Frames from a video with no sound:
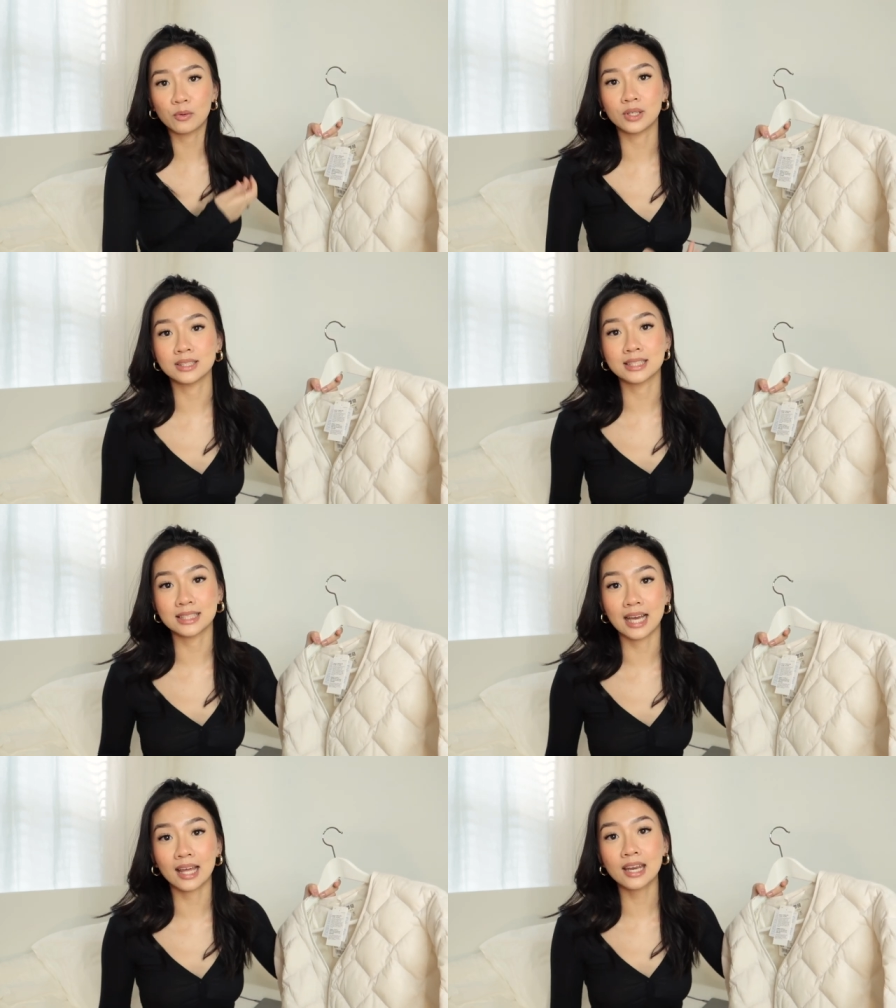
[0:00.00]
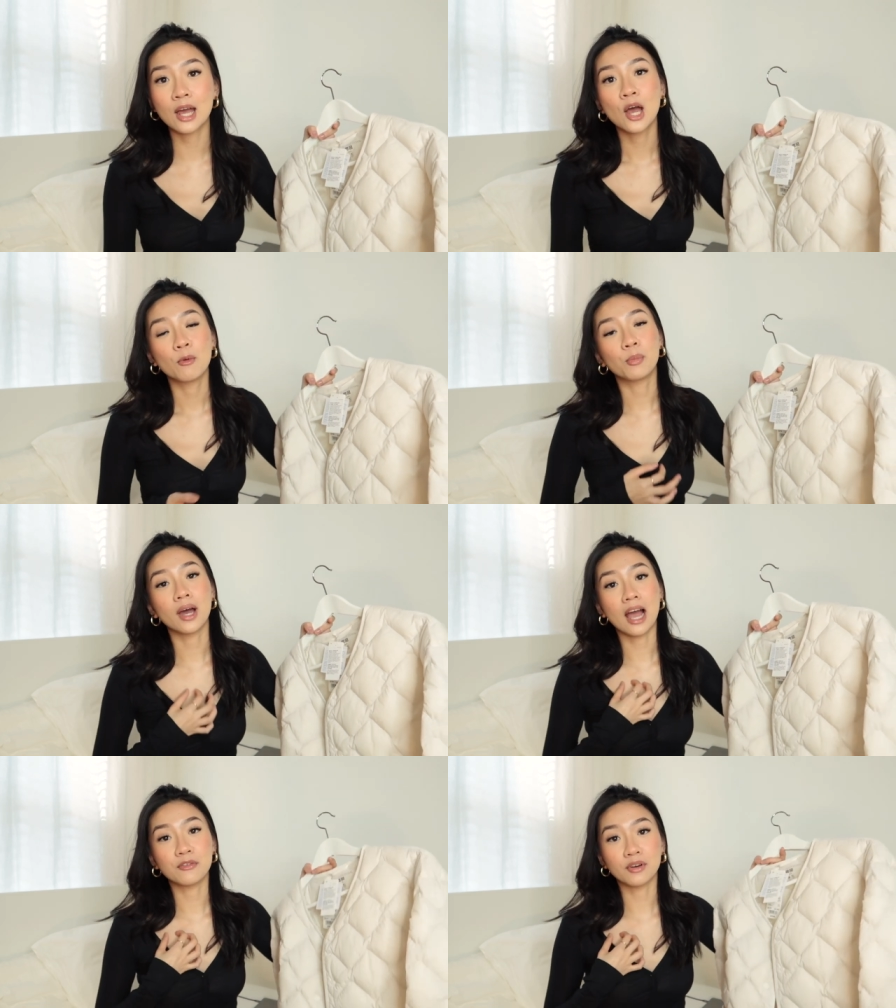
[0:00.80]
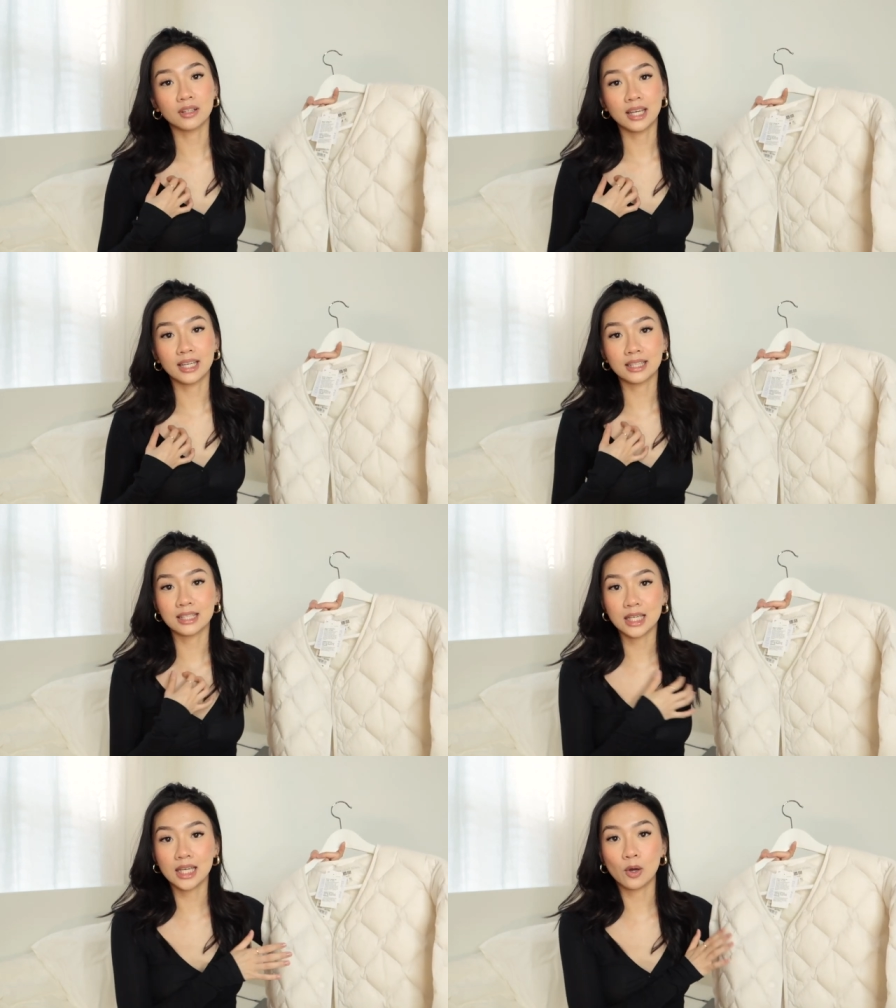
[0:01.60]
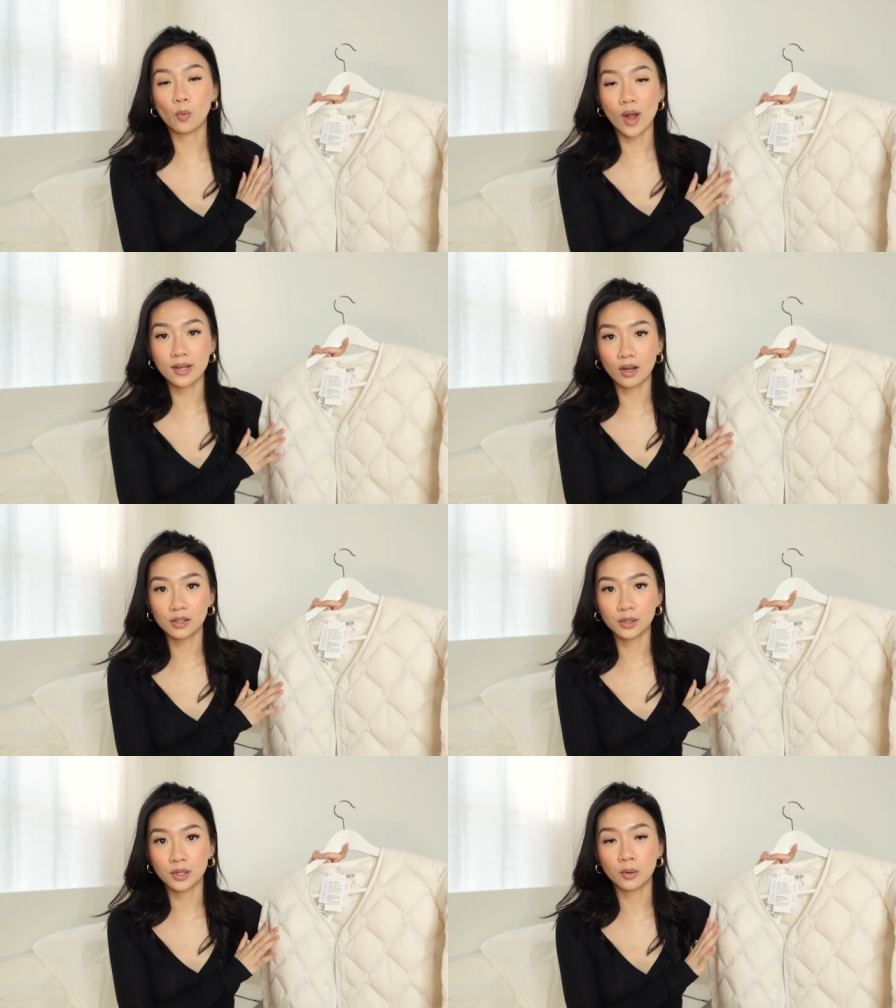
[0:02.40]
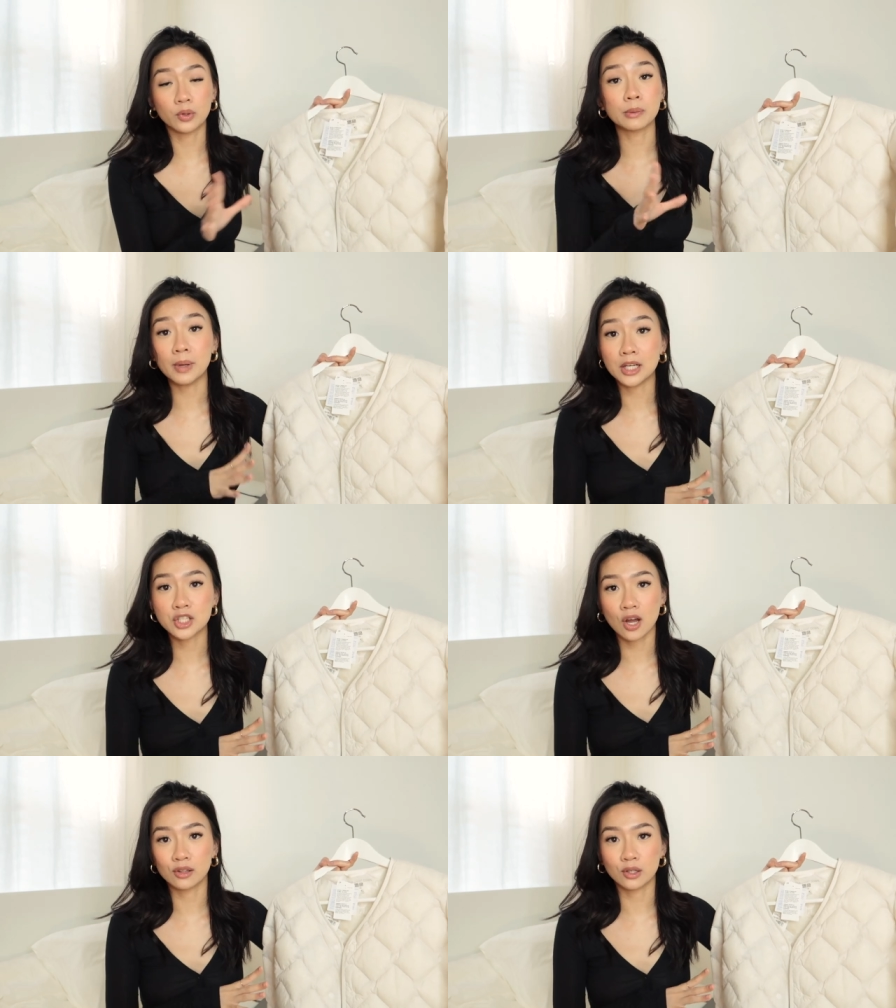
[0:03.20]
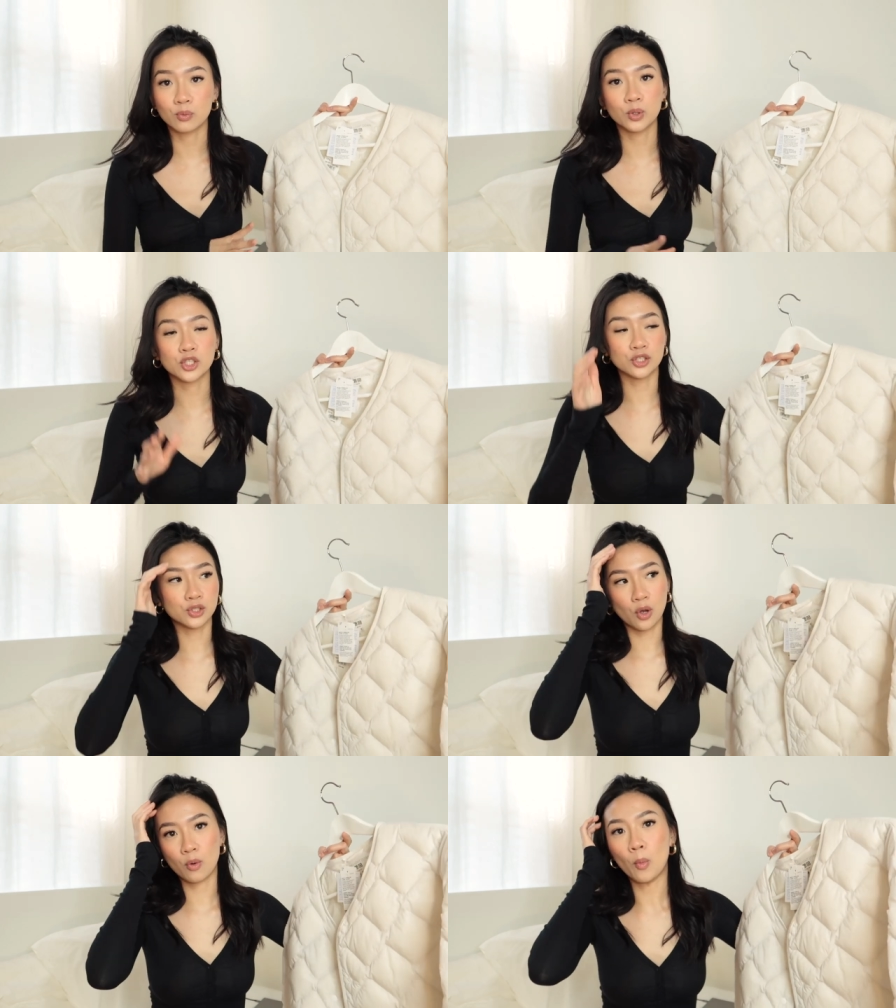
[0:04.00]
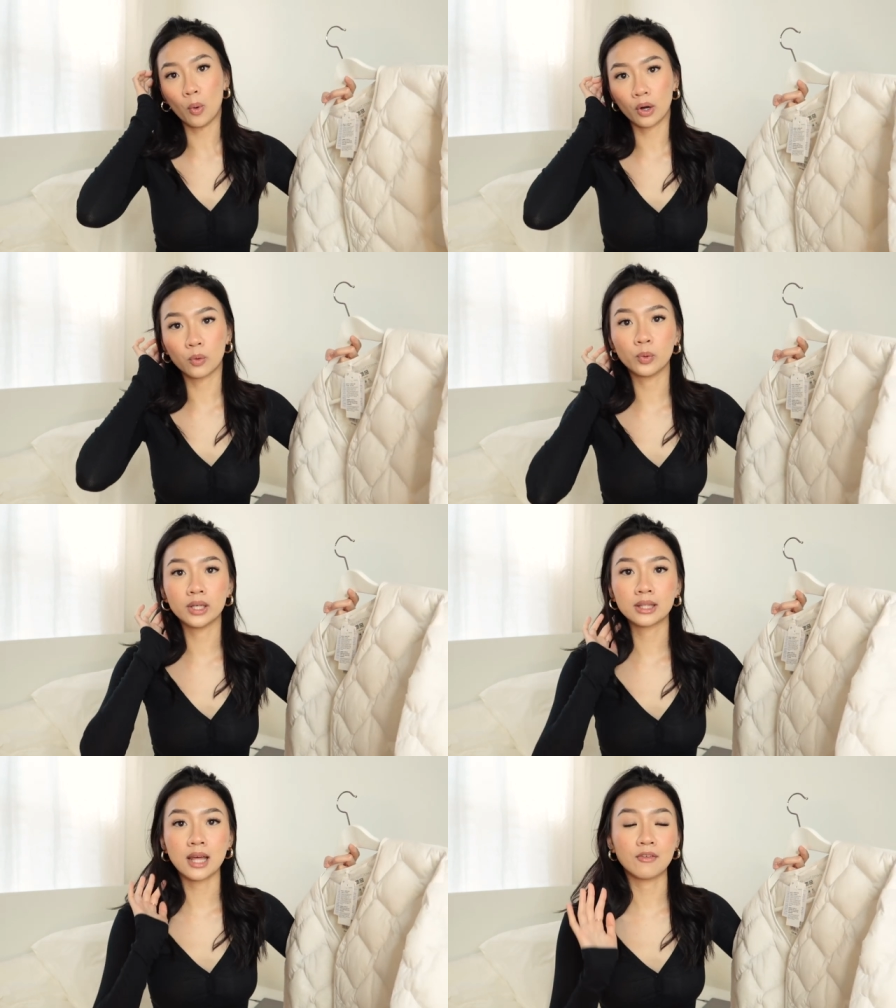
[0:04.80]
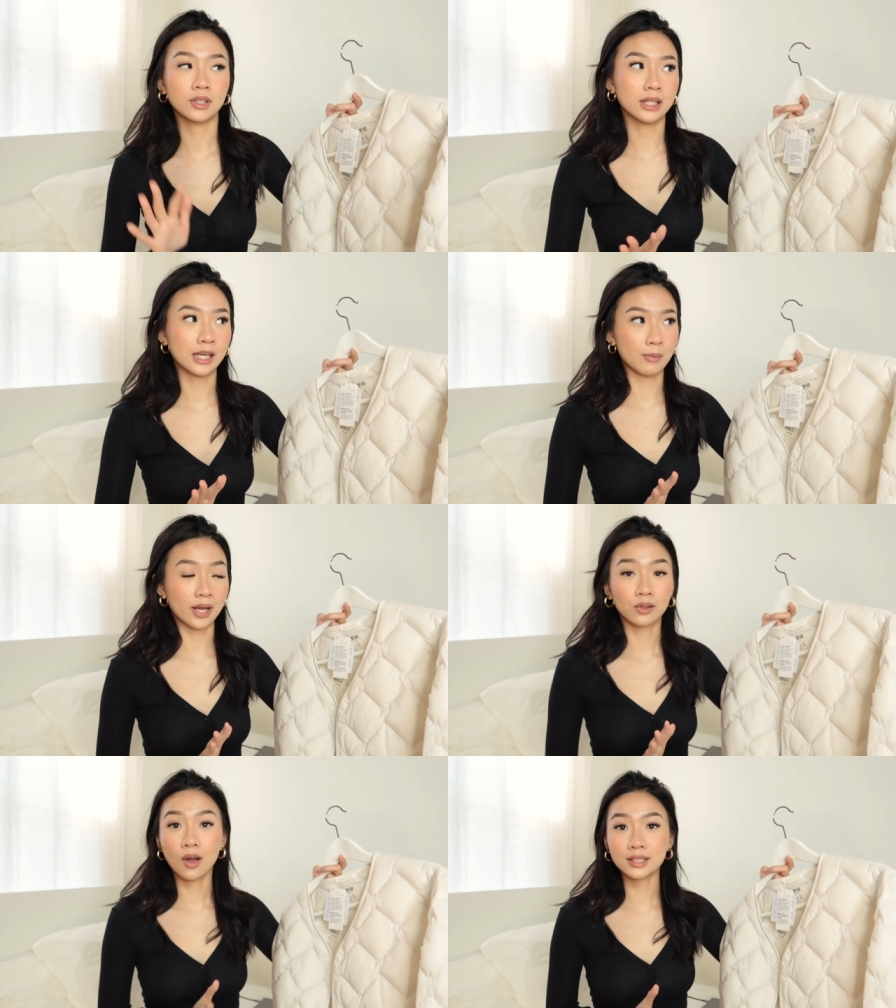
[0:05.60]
that one instead, but I felt like the white color or the beige color would just go more with everything in my